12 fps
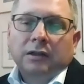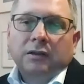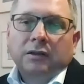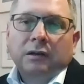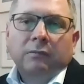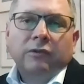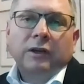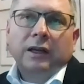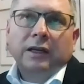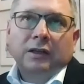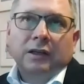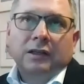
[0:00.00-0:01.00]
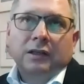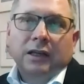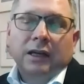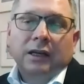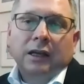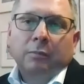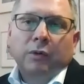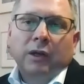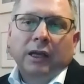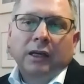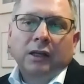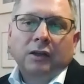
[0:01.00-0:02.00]
Something like this can happen
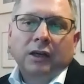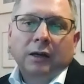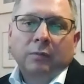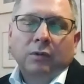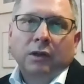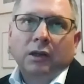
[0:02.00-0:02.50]
anytime.